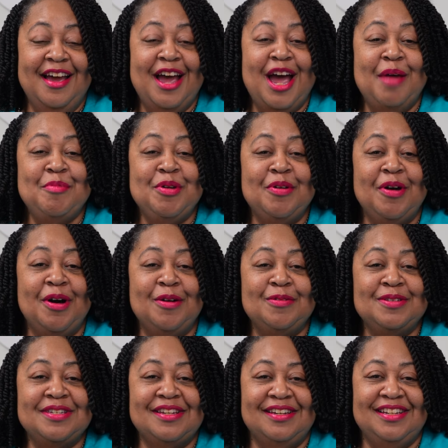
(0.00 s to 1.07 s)
I'm your
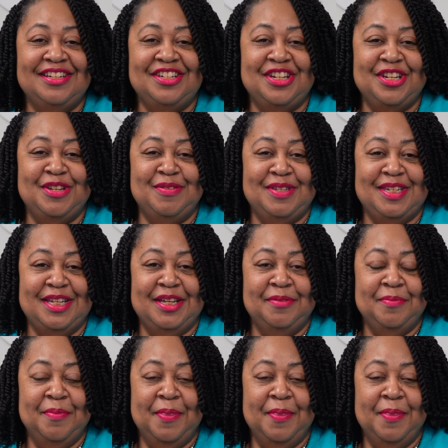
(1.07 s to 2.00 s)
host, Leisha Yutzi.